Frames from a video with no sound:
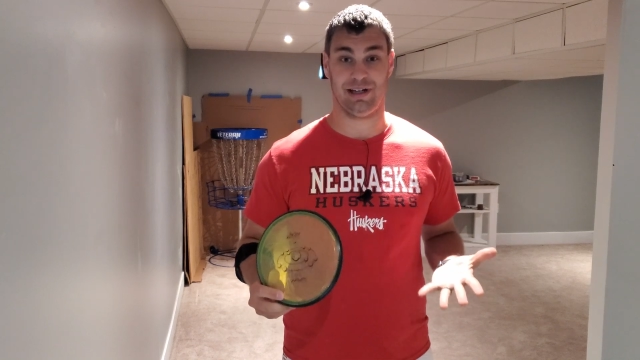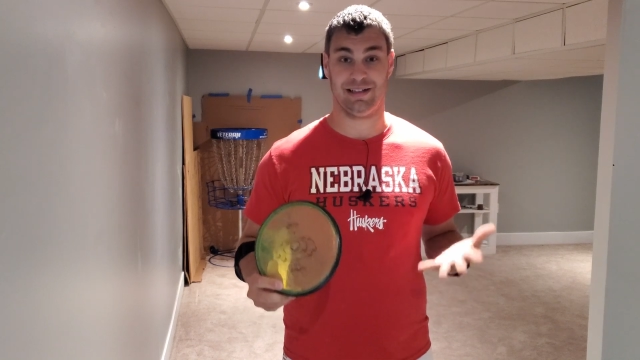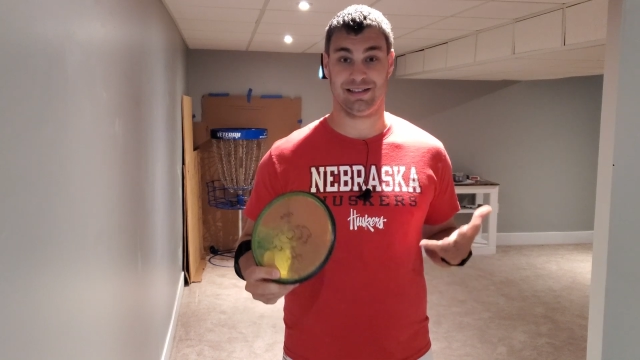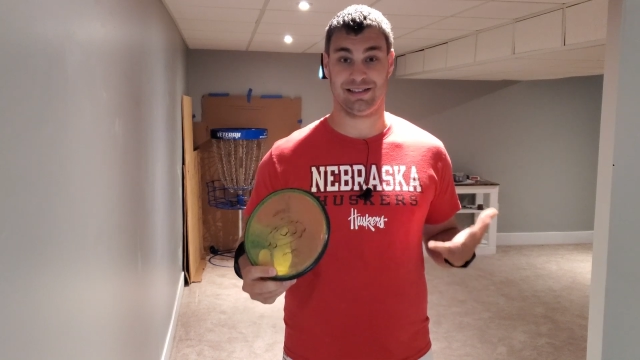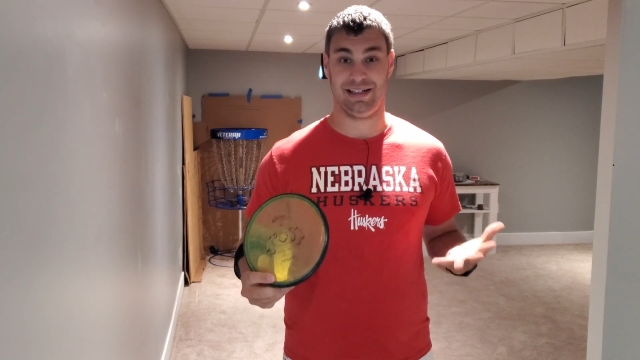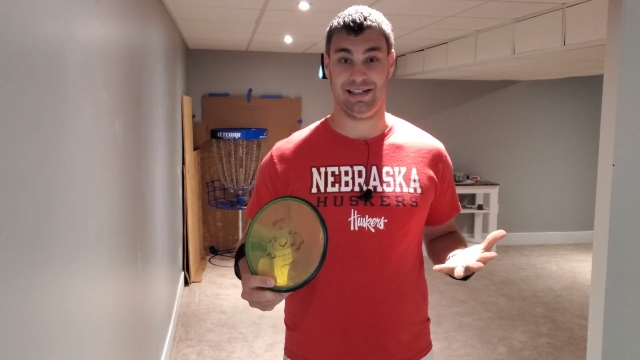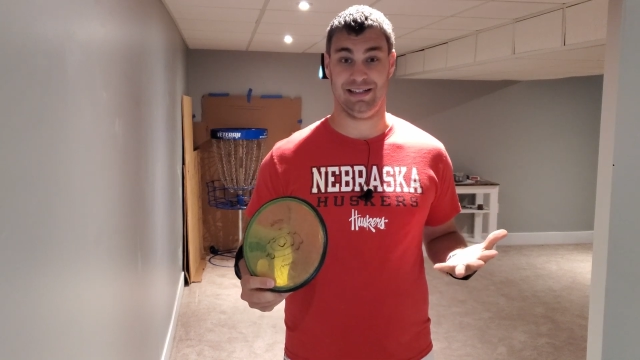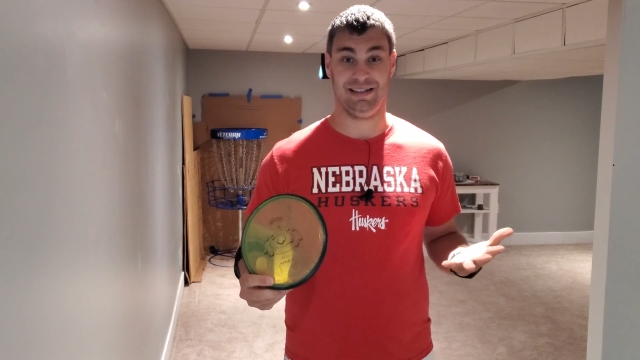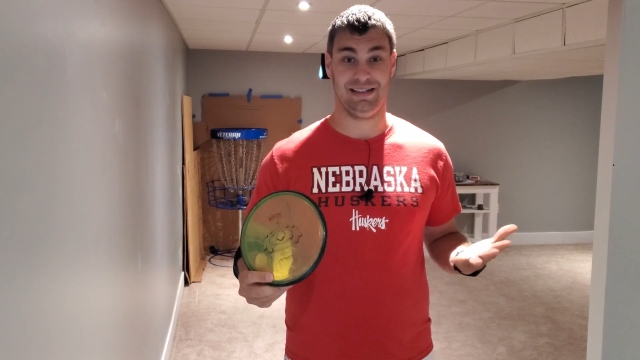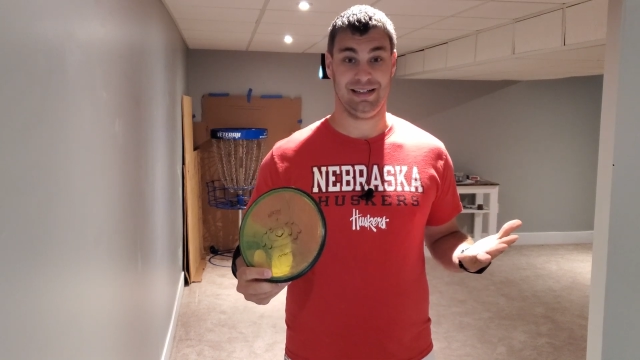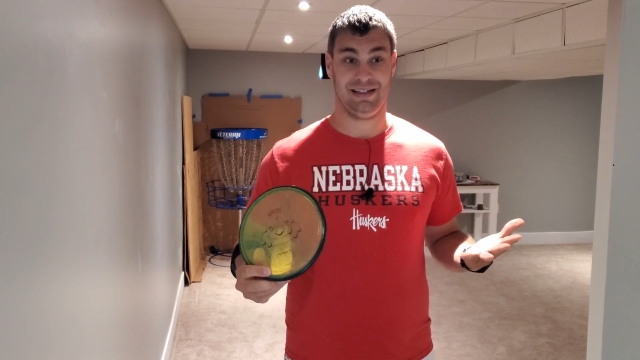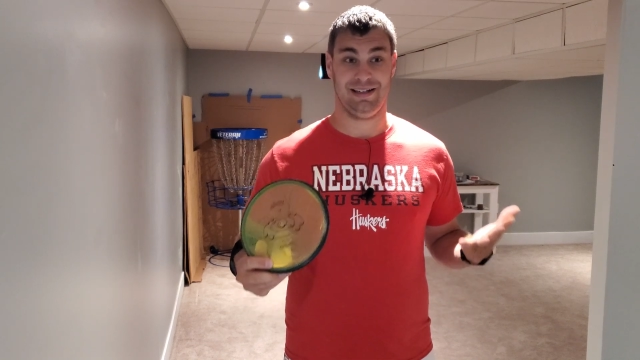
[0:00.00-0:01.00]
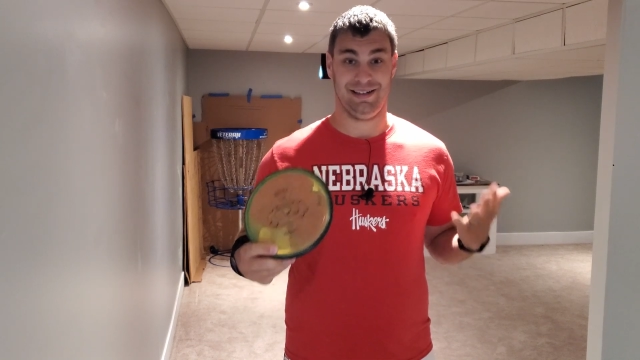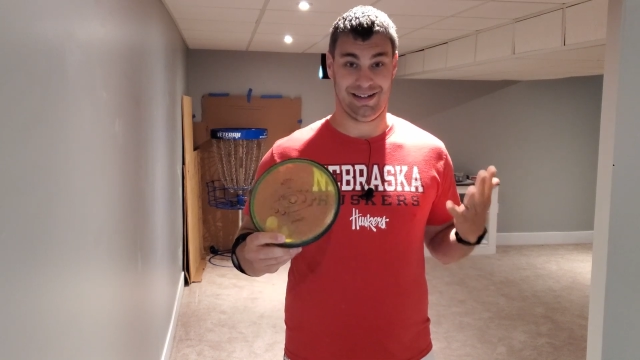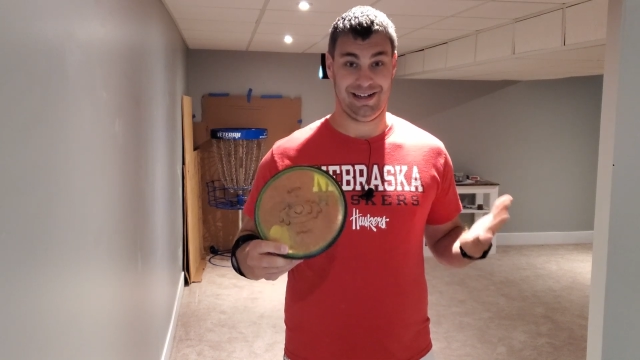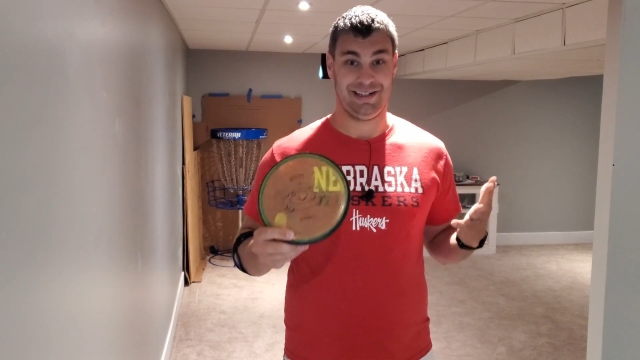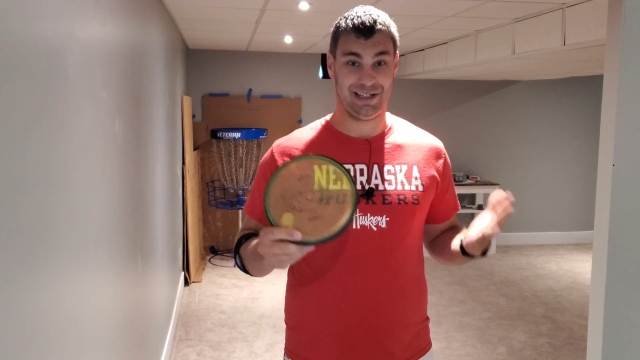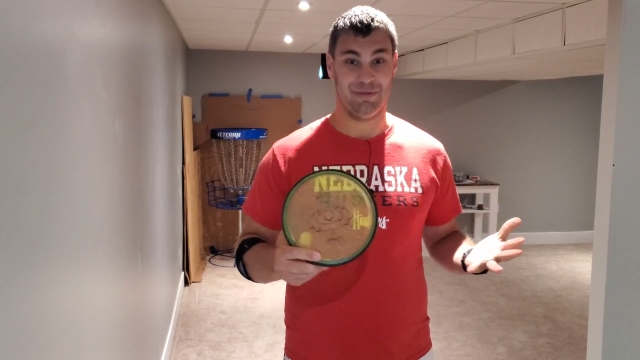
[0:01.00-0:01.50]
I decided
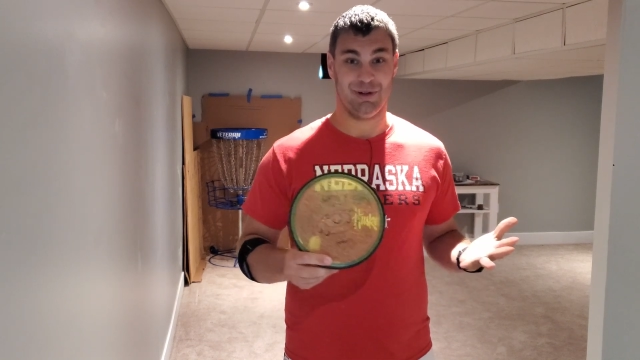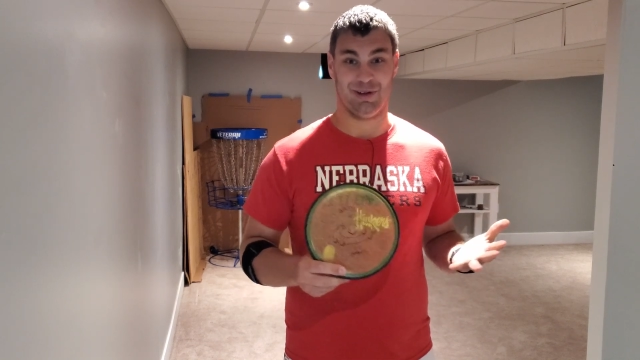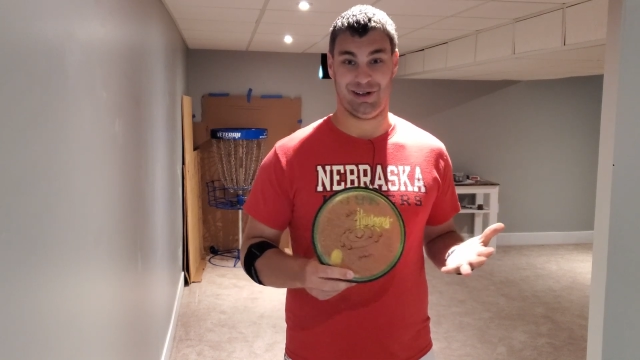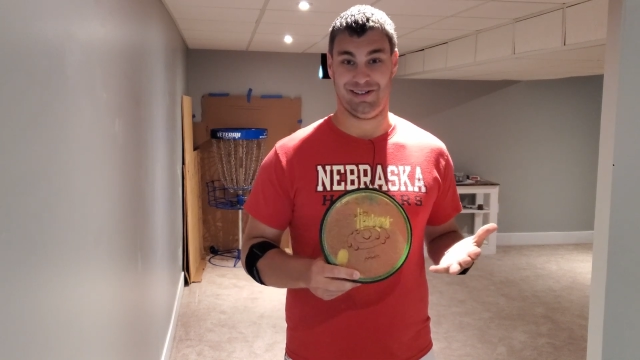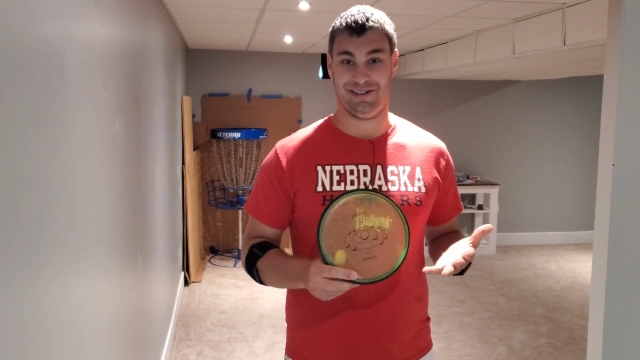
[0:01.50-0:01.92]
I need more.